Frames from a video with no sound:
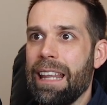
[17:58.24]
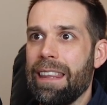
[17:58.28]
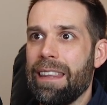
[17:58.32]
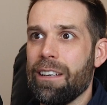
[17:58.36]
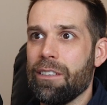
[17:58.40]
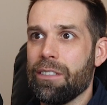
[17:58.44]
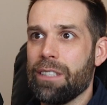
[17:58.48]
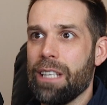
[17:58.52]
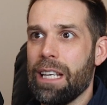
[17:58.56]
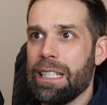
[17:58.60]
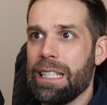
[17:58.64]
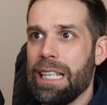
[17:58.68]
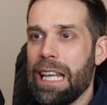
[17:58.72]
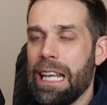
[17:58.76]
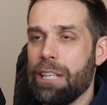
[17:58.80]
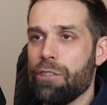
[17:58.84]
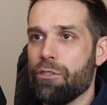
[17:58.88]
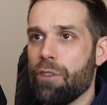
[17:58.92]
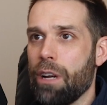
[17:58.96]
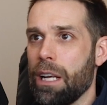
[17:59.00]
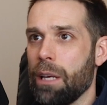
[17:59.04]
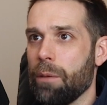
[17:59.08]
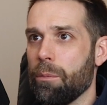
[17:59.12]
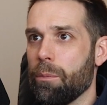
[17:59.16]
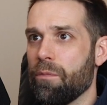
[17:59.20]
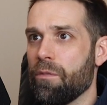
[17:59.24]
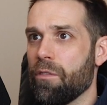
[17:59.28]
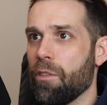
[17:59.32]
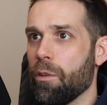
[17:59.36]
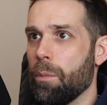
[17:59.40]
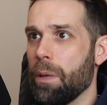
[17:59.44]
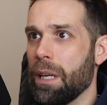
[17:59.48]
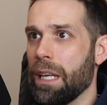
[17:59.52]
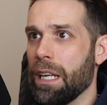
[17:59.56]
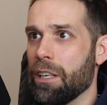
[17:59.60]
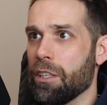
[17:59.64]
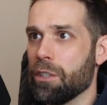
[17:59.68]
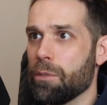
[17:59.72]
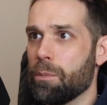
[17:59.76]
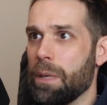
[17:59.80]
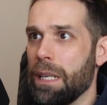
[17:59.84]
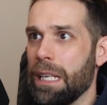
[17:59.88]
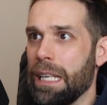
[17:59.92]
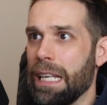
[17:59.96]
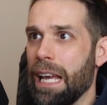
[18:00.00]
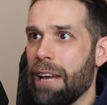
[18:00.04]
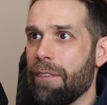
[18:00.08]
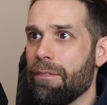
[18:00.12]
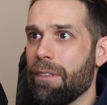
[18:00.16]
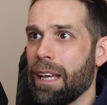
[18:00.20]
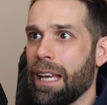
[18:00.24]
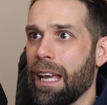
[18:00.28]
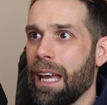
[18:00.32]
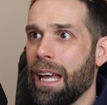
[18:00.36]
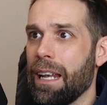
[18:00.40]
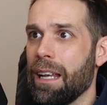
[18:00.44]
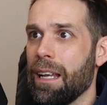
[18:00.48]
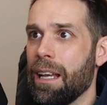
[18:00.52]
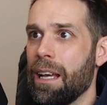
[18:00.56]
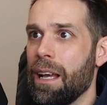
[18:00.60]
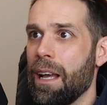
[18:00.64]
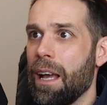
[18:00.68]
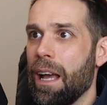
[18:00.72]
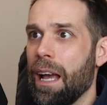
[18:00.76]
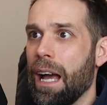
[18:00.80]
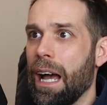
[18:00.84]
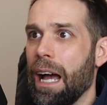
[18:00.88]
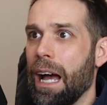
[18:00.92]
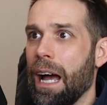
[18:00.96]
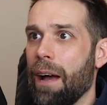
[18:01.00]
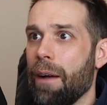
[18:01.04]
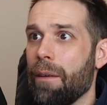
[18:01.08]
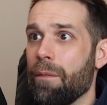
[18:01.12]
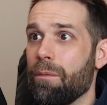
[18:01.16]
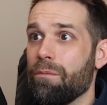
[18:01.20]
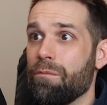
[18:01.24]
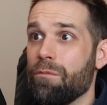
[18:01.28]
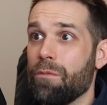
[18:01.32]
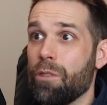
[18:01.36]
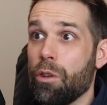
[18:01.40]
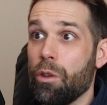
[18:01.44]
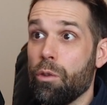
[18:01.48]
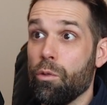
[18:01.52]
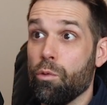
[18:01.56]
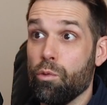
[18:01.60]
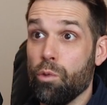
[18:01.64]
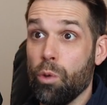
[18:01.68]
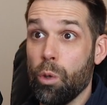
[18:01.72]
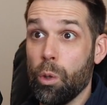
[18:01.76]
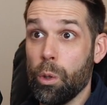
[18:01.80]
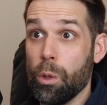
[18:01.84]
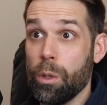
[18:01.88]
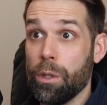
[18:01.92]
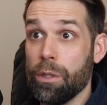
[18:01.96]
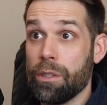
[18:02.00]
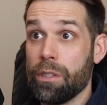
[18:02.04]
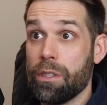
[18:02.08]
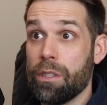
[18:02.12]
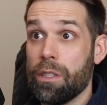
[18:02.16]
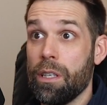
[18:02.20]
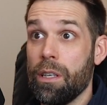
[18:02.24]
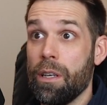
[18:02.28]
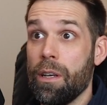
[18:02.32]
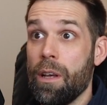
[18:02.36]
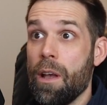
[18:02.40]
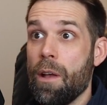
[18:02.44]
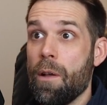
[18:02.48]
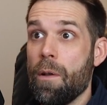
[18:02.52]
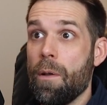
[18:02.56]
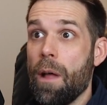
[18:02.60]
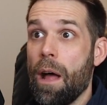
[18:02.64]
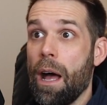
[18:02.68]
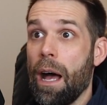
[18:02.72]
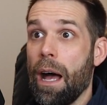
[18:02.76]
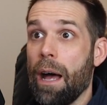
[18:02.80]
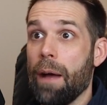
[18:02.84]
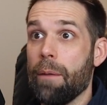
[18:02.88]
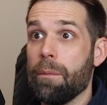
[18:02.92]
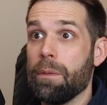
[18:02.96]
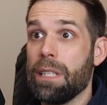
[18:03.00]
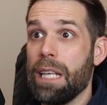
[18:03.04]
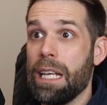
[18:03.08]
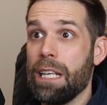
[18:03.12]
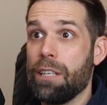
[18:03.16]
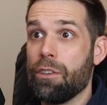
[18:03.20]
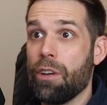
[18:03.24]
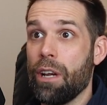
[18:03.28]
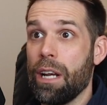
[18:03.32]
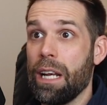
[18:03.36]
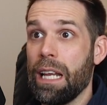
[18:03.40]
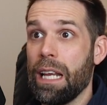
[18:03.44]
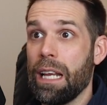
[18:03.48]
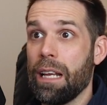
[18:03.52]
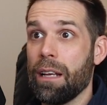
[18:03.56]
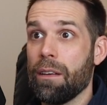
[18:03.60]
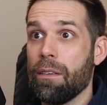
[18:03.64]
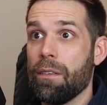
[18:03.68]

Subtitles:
there's that day trading for beginners PDF again. The rules, day trading